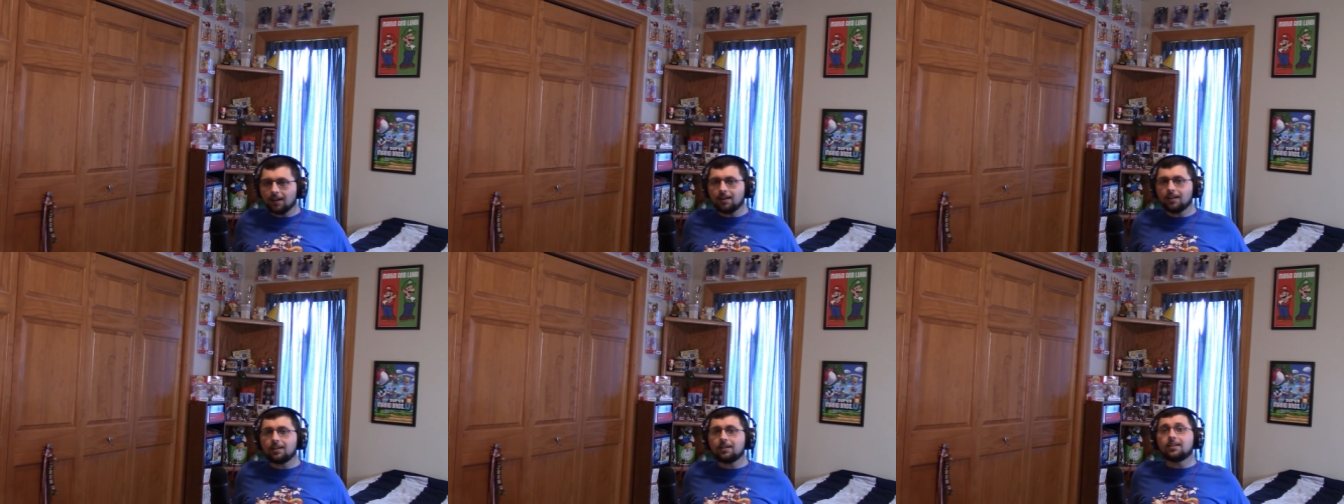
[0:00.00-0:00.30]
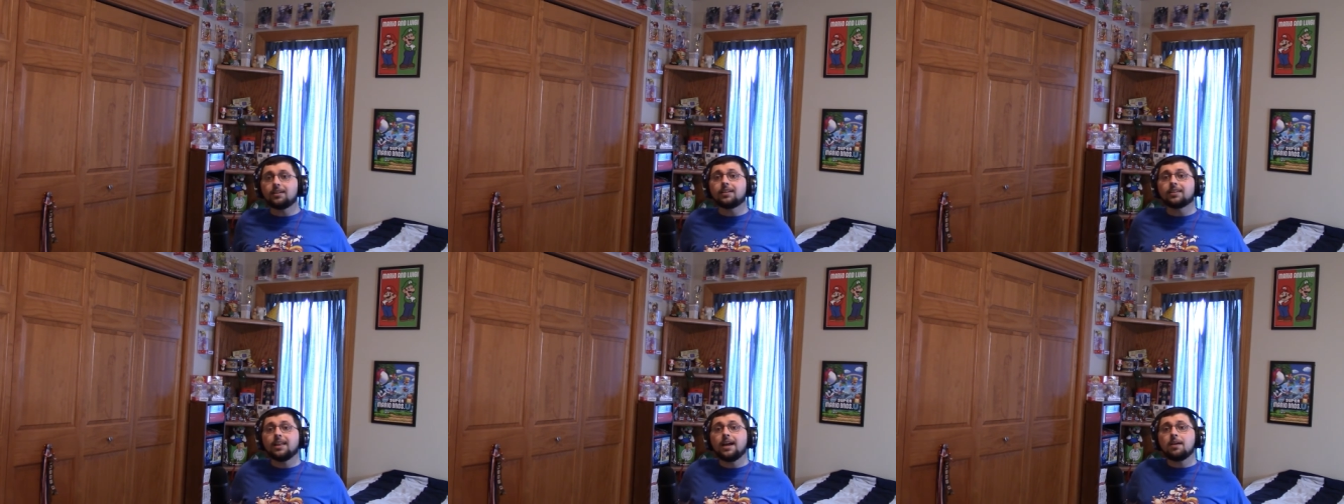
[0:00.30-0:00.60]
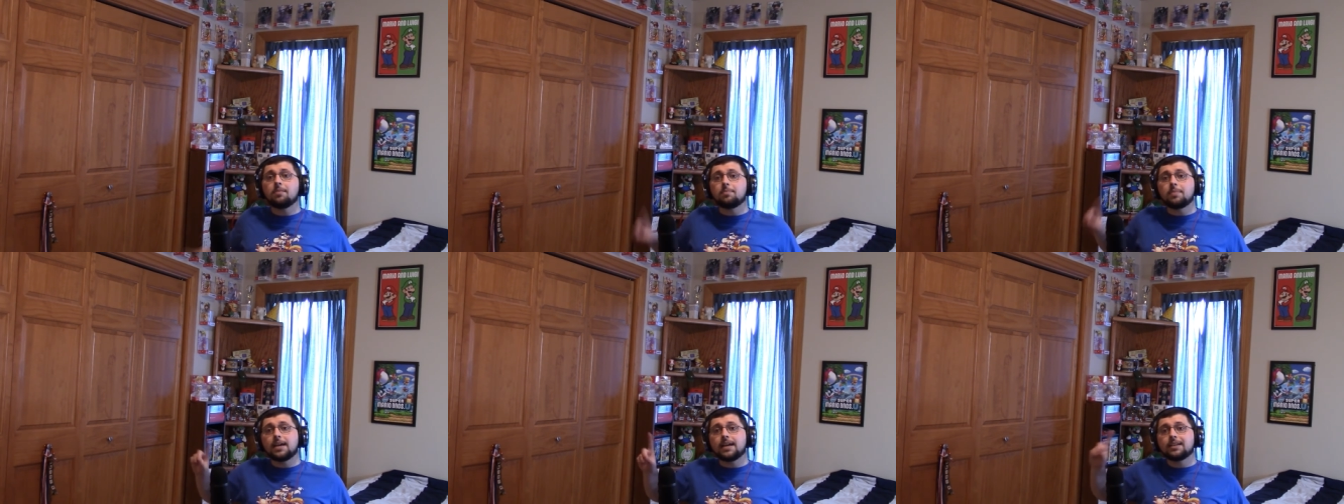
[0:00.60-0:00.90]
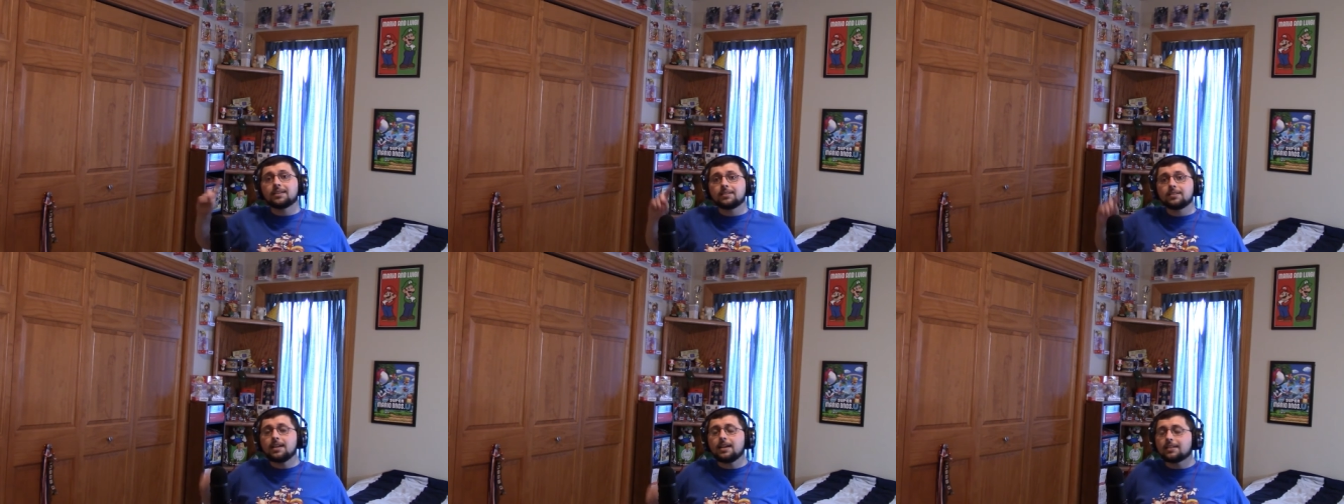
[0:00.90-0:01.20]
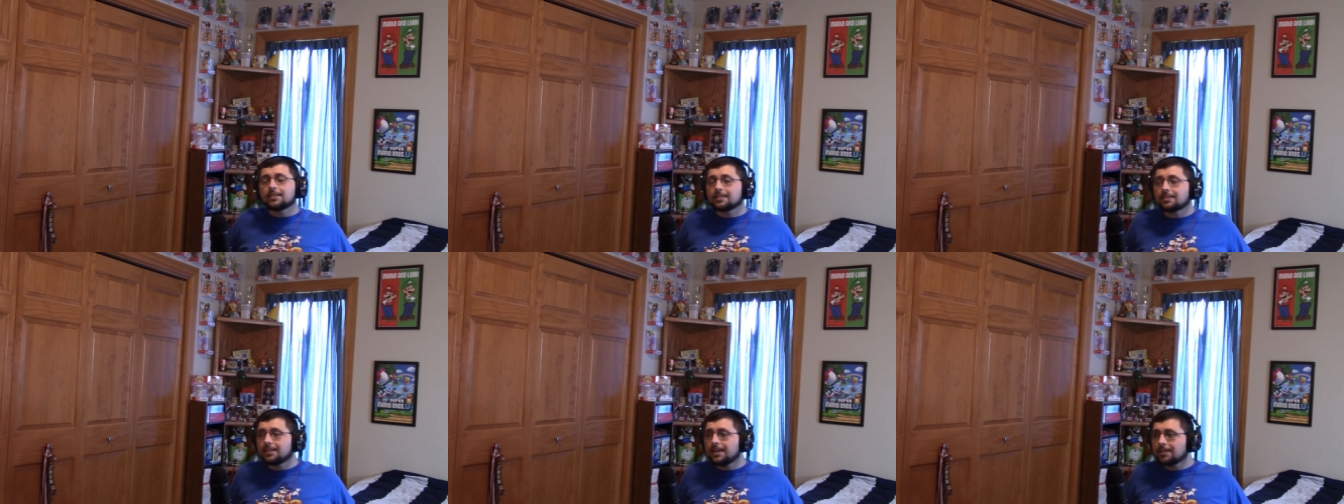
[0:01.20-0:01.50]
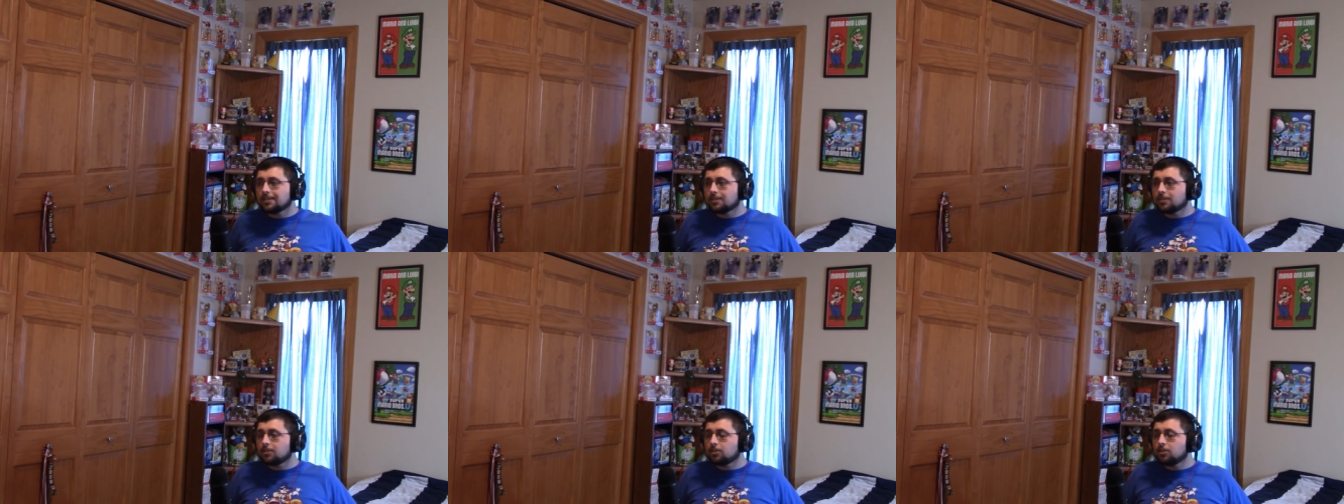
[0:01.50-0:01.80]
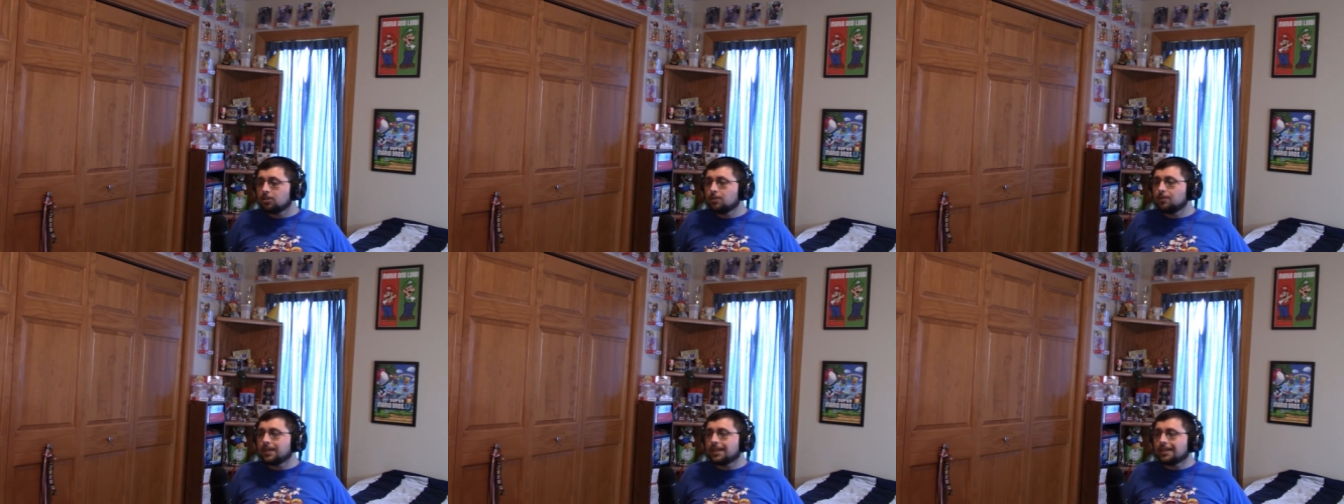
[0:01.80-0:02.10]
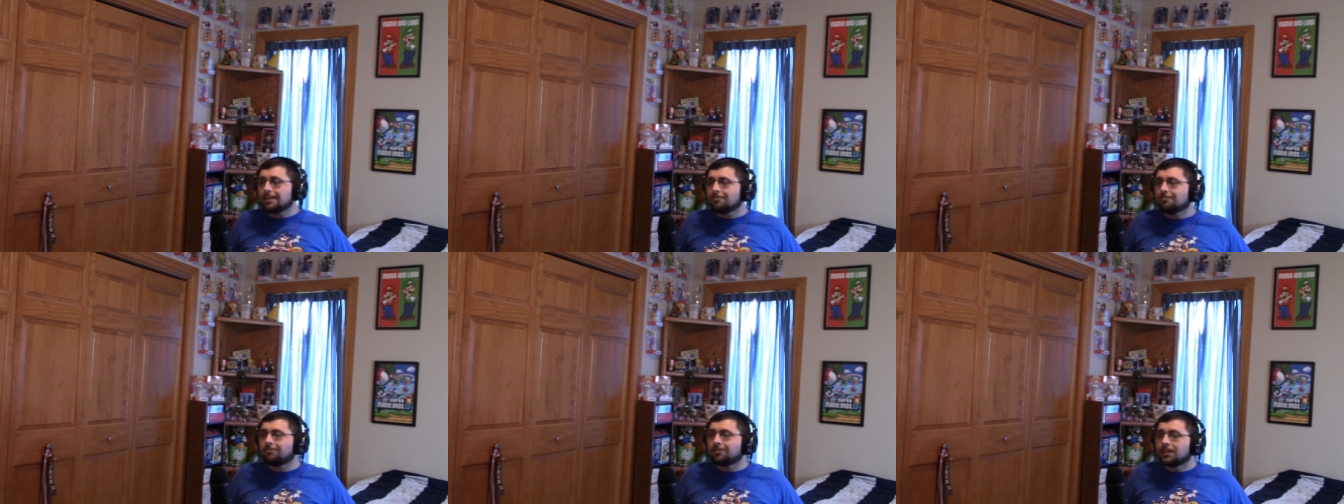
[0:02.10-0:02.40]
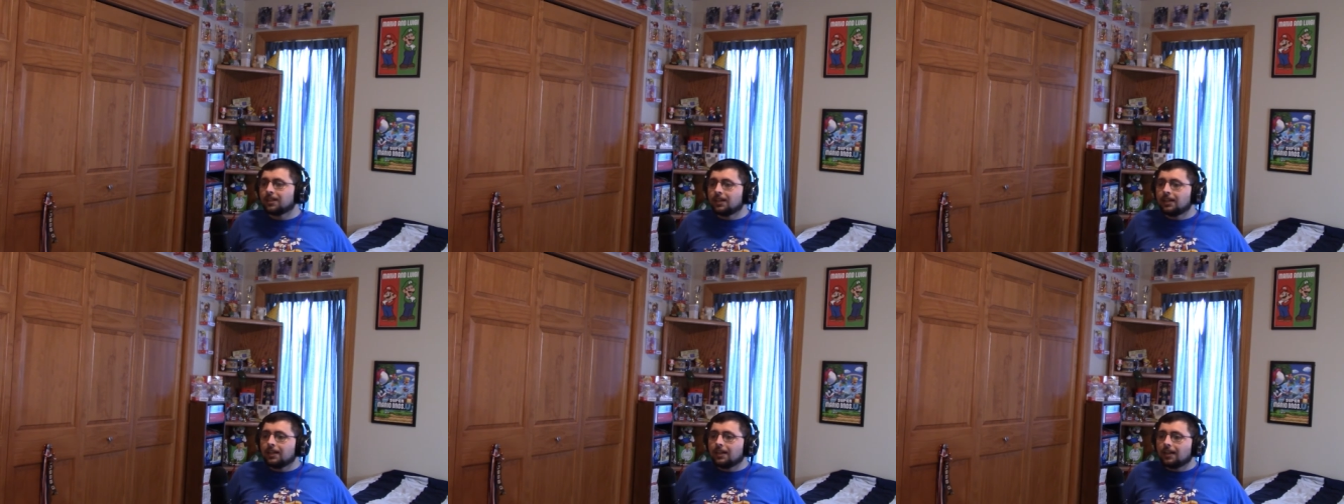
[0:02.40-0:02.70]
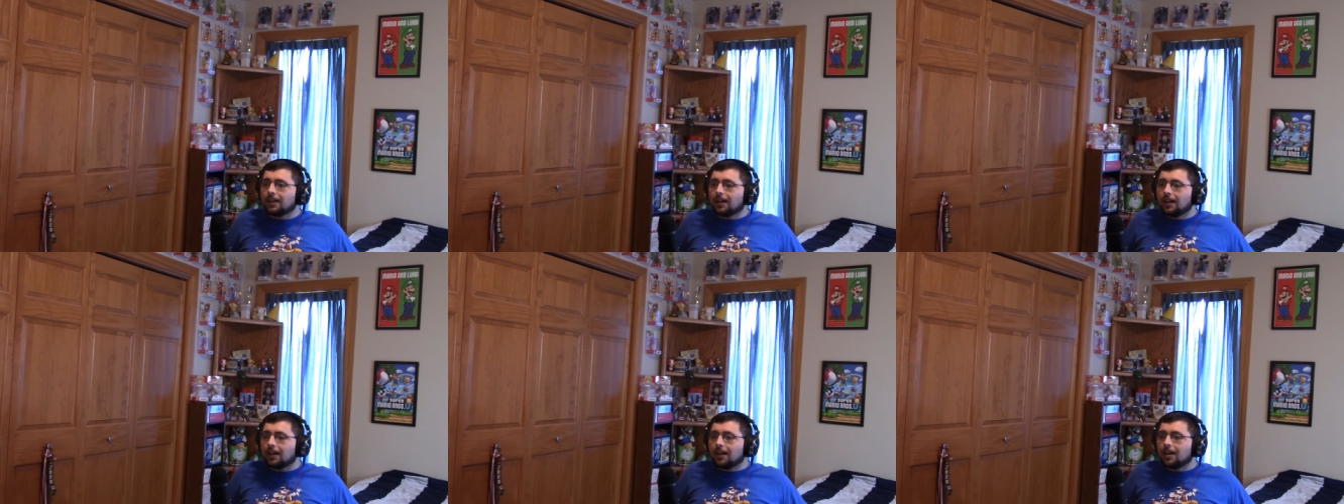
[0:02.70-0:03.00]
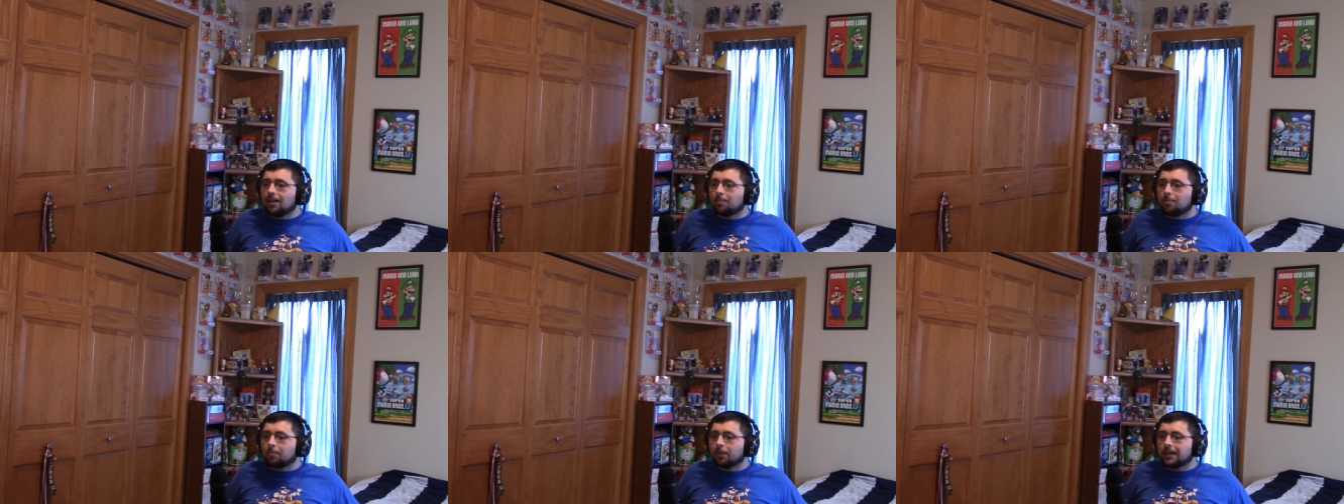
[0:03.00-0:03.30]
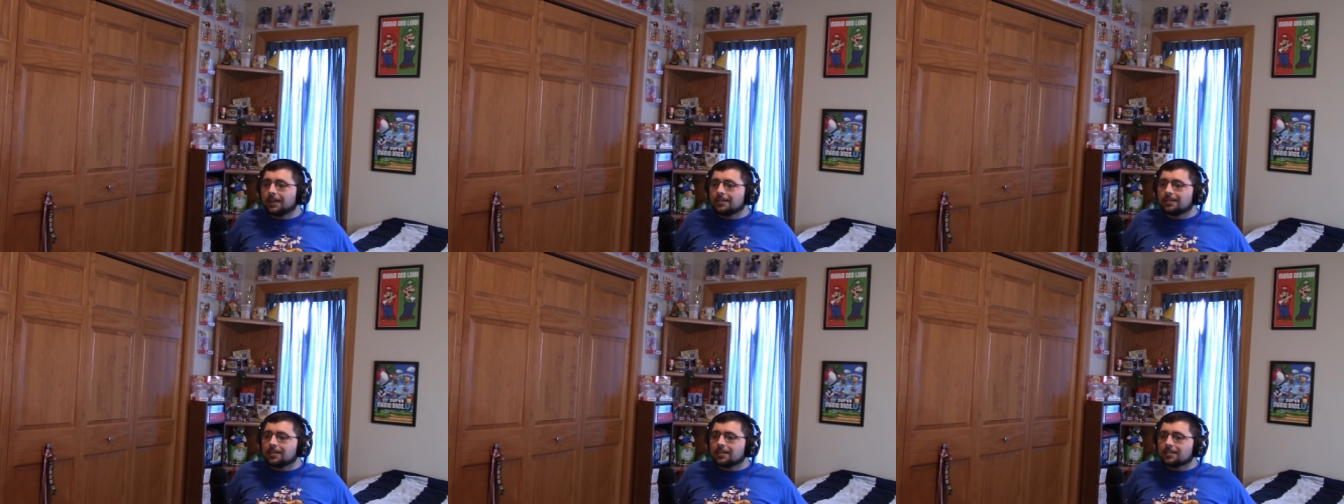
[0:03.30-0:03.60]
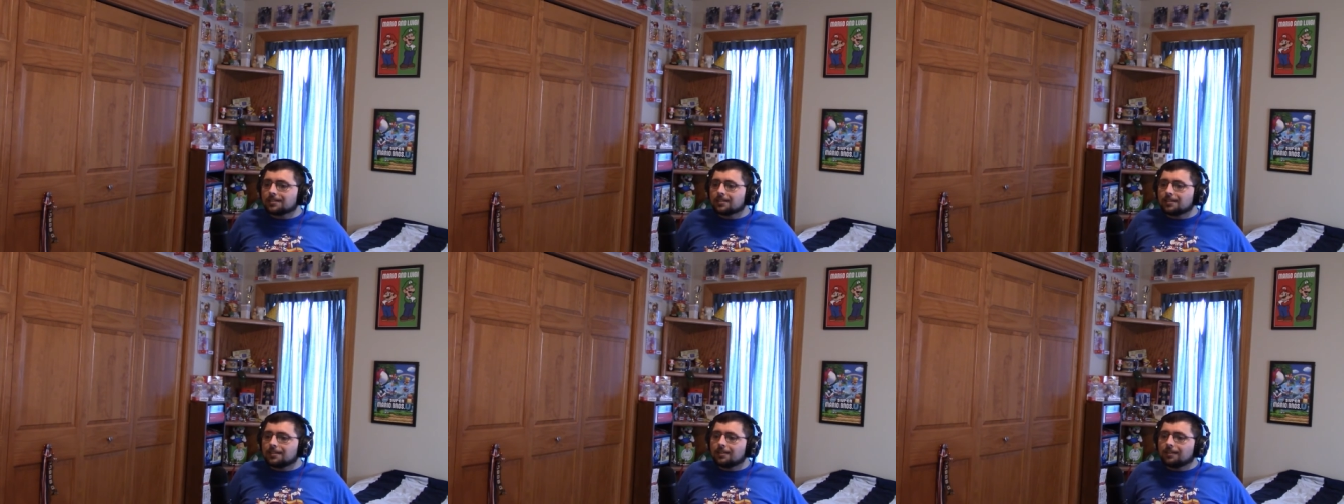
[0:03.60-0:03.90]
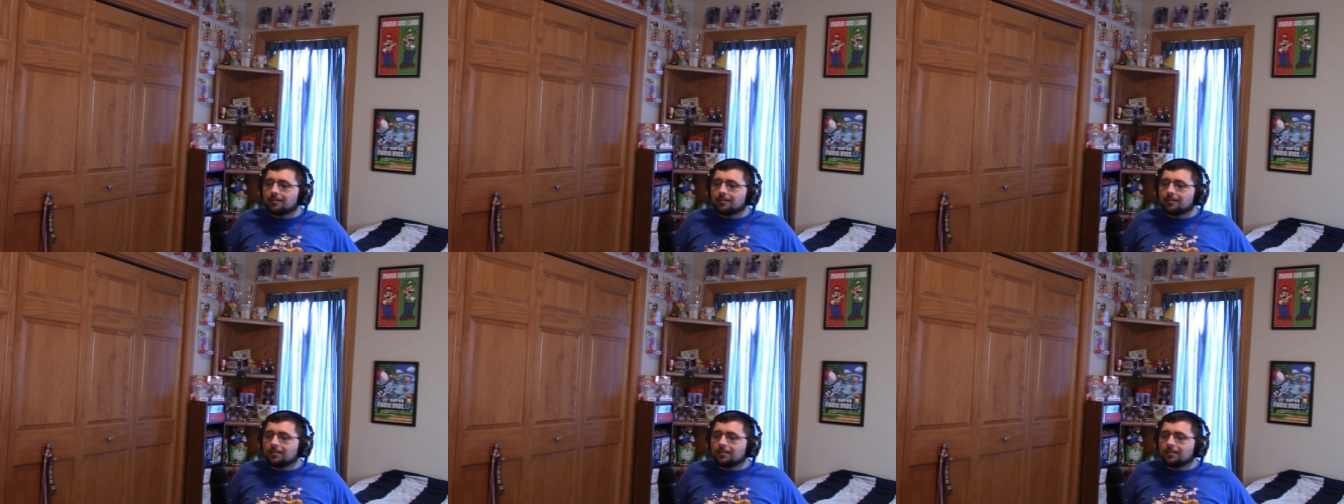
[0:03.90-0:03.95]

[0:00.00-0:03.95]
oh, that makes sense, that's intuitive, but it doesn't